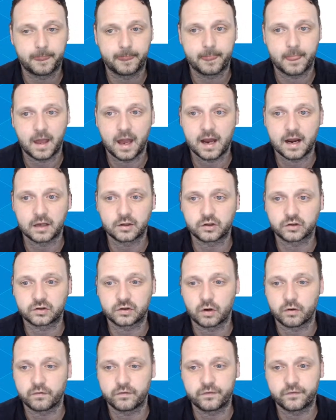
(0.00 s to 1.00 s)
And I just
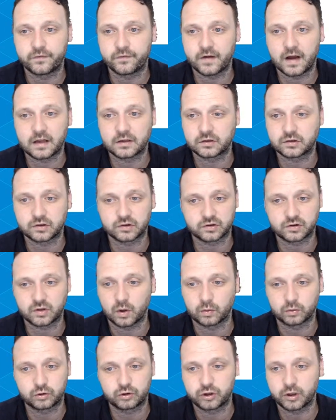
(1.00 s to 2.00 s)
go
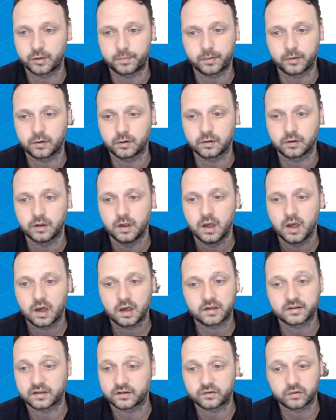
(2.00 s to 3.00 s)
triple,
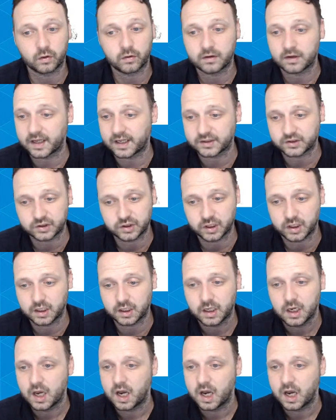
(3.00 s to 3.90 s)
because I saw it last year.